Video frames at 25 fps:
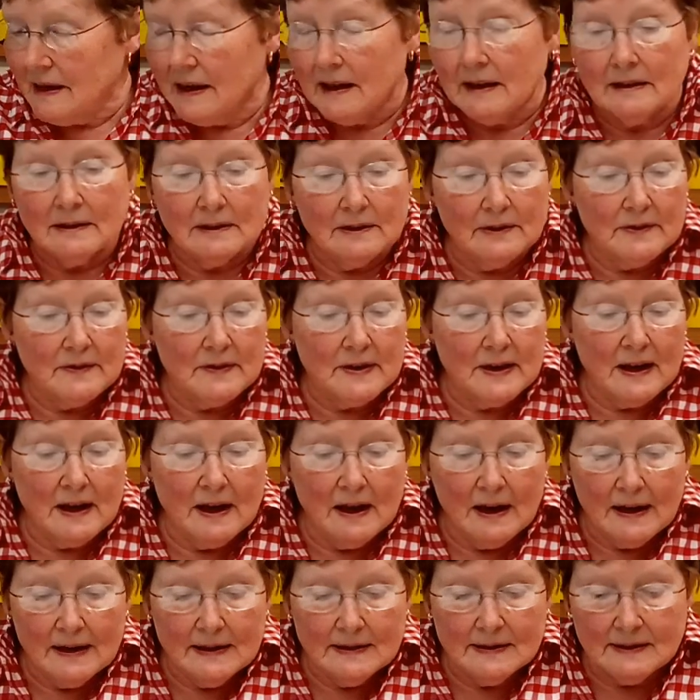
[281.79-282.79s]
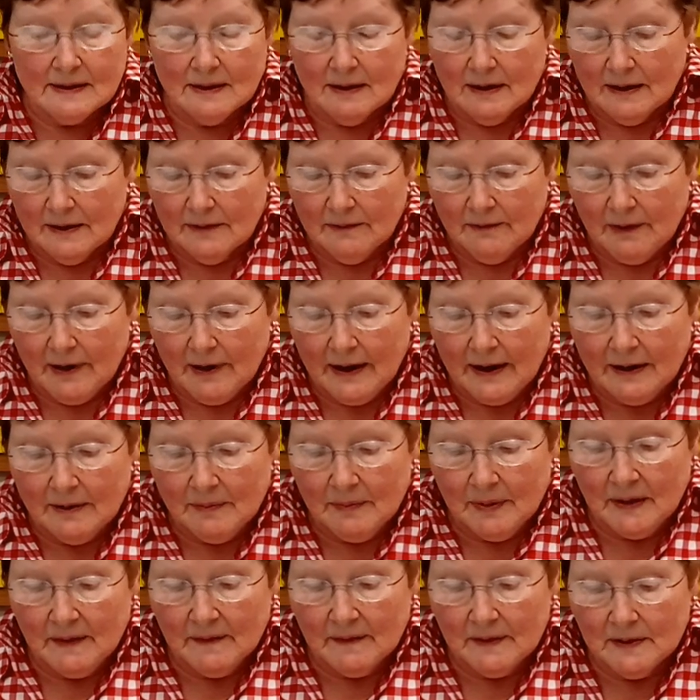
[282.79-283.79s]
and glue the eyes on right
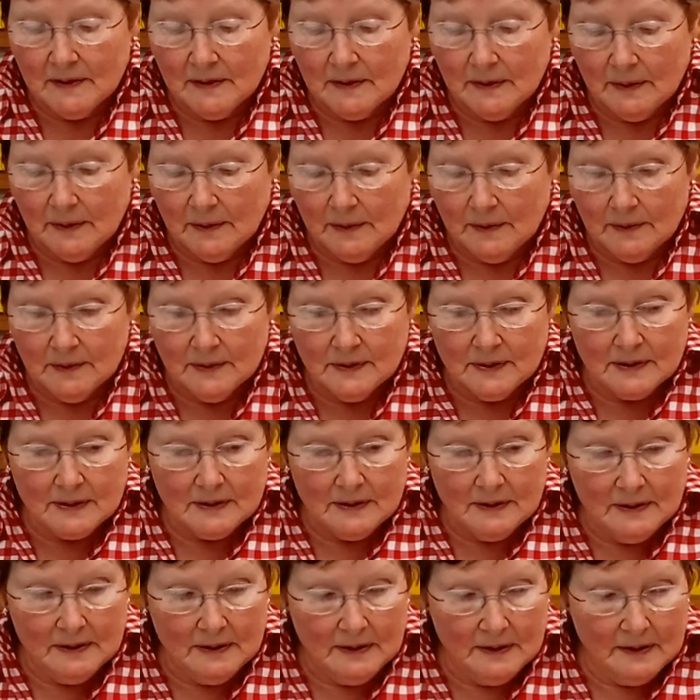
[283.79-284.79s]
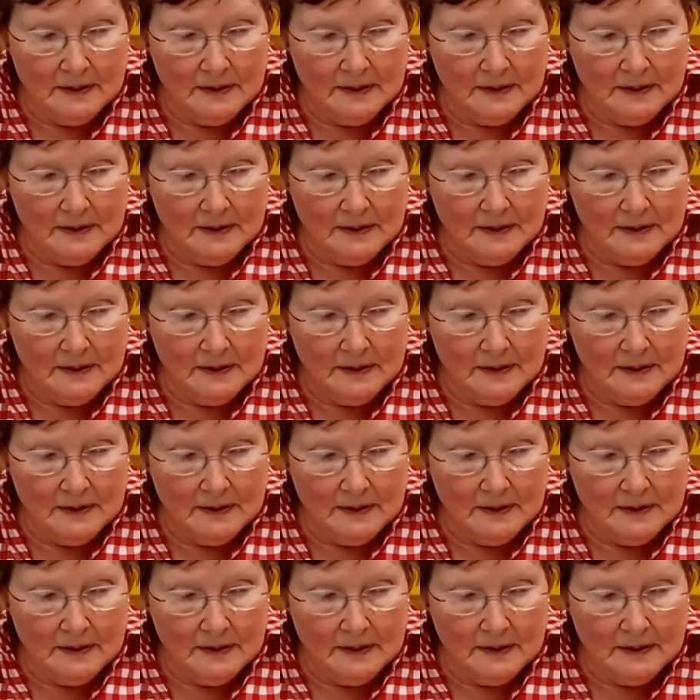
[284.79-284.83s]
above the nose.